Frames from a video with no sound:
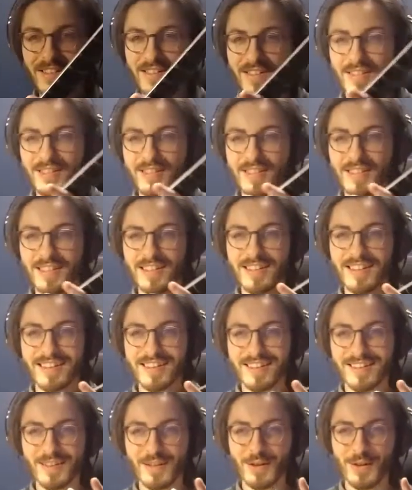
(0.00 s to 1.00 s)
is
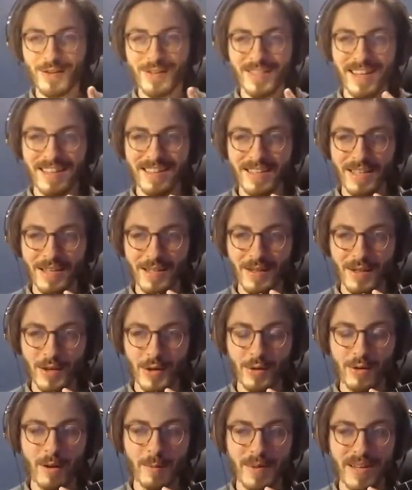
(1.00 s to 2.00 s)
you could say the
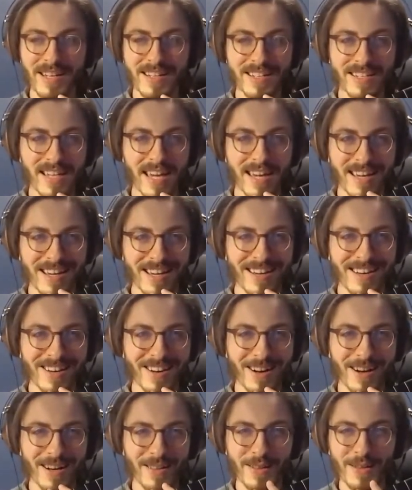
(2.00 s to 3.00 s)
European take
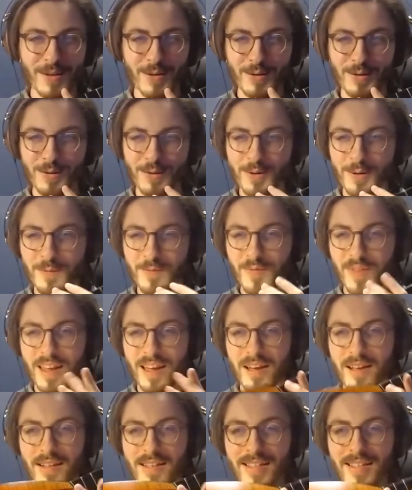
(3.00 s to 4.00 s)
on the oud.
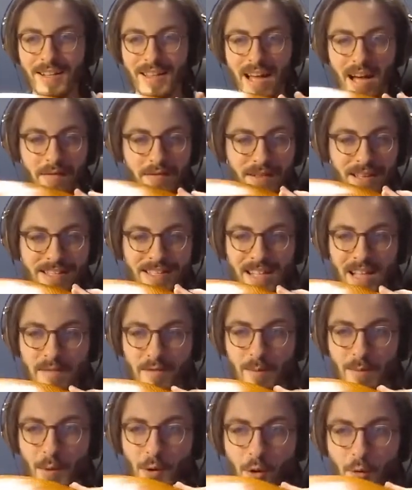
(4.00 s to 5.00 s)
They still have a
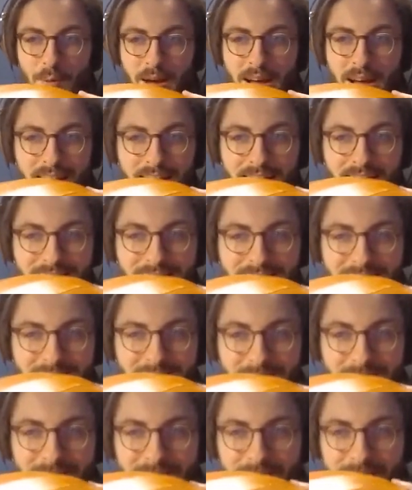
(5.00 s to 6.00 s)
bowl back
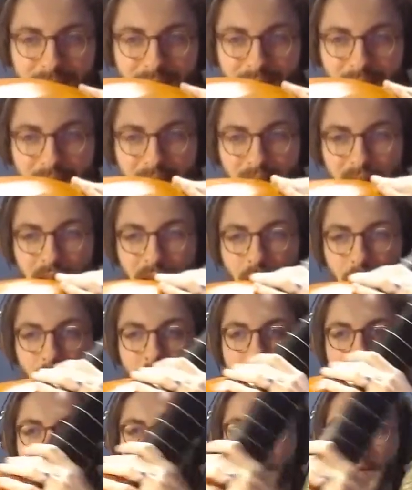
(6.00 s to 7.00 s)

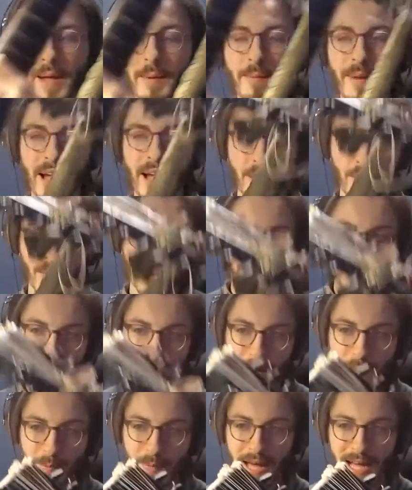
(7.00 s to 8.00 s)
with the bent backward
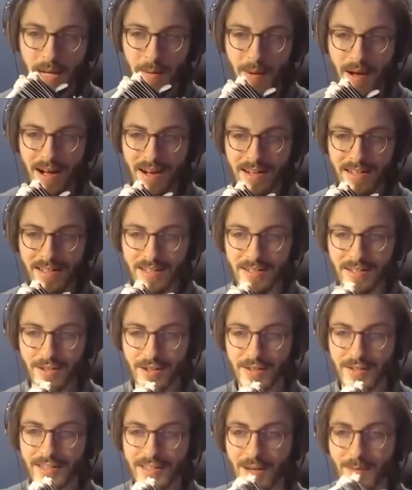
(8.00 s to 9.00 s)
peg box. You
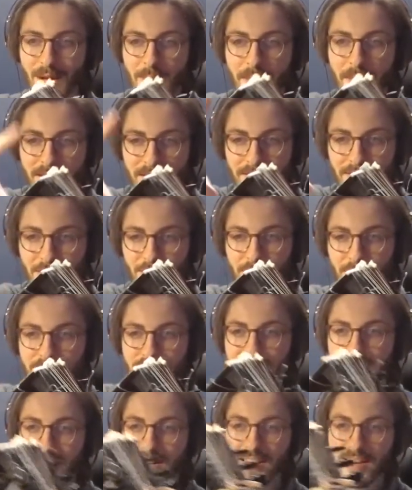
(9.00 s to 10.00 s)
can see all my mess of
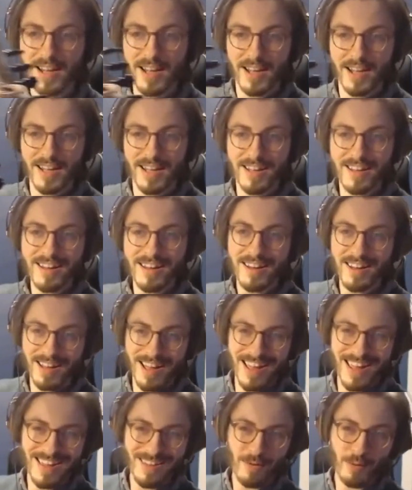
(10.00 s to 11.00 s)
strings here.
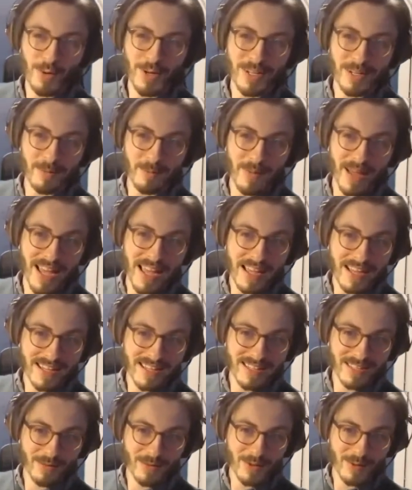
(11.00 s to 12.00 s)
Wooden
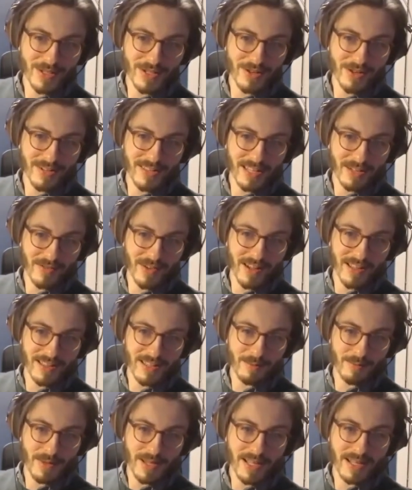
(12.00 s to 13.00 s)
pegs, which we turn like
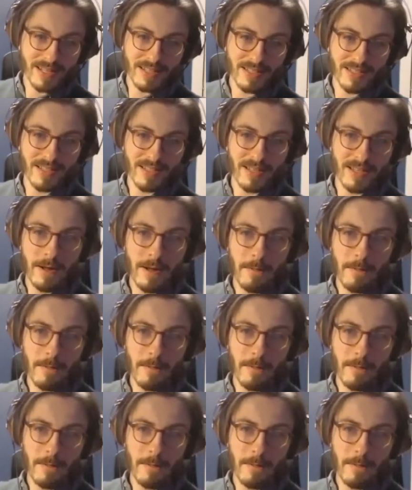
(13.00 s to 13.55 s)
violin pegs.